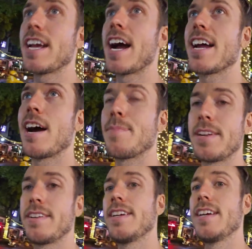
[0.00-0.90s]
IHOP,
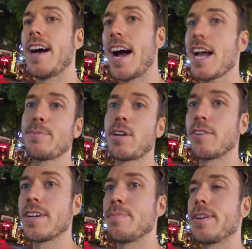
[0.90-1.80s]
and IHOP's
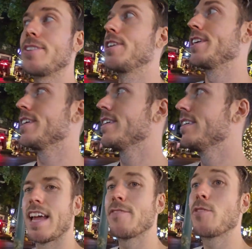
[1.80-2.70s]
already pretty.
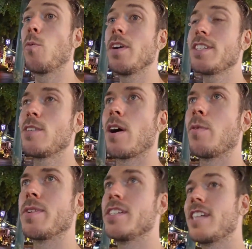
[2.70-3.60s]
Every once in a while,
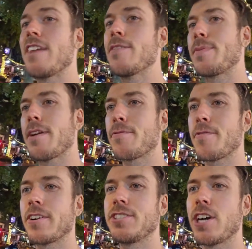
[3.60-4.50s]
when we saved up enough of
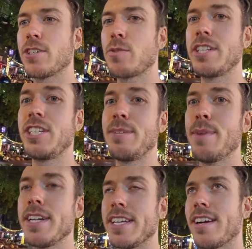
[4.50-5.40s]
our Jiangfeiji
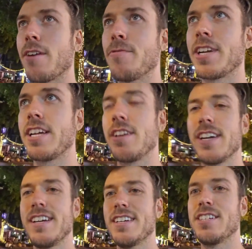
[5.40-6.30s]
money, our freaking
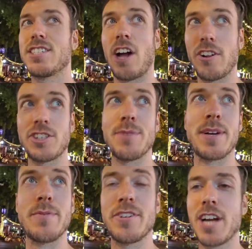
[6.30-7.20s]
scholarship
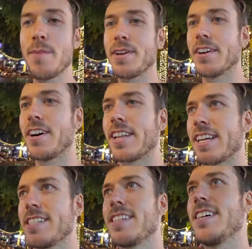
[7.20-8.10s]
money, we'd come here on
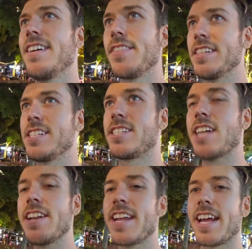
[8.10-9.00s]
like a
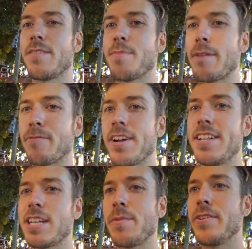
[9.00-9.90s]
Sunday with my
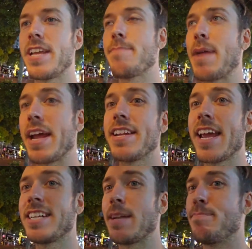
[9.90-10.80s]
friends, and we would get
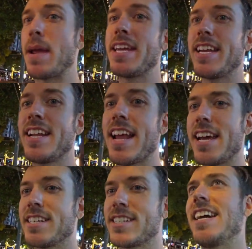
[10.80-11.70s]
pancakes and bacon and
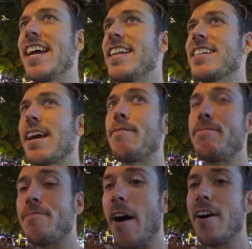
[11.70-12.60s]
eggs. And it's like a
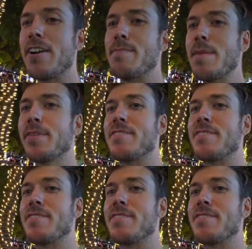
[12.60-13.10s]
fond memory